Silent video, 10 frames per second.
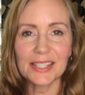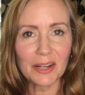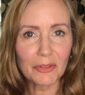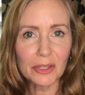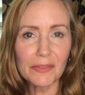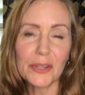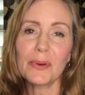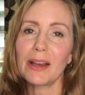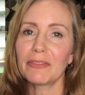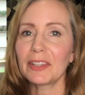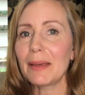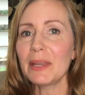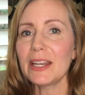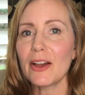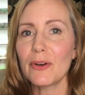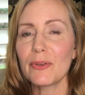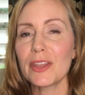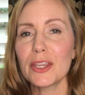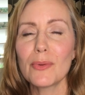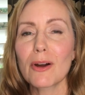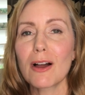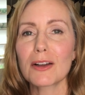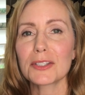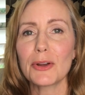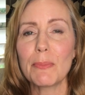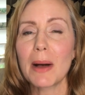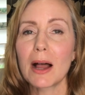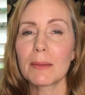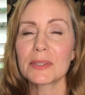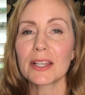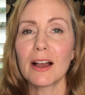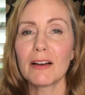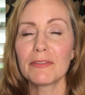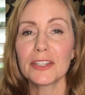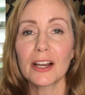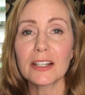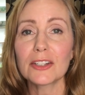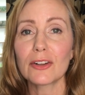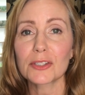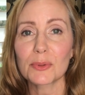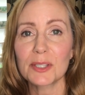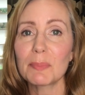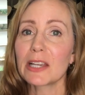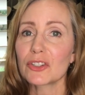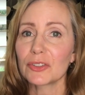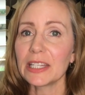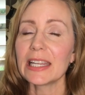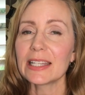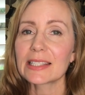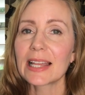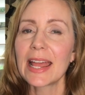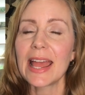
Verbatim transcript: Several of you have let me know that you are also moms of young adults with special needs.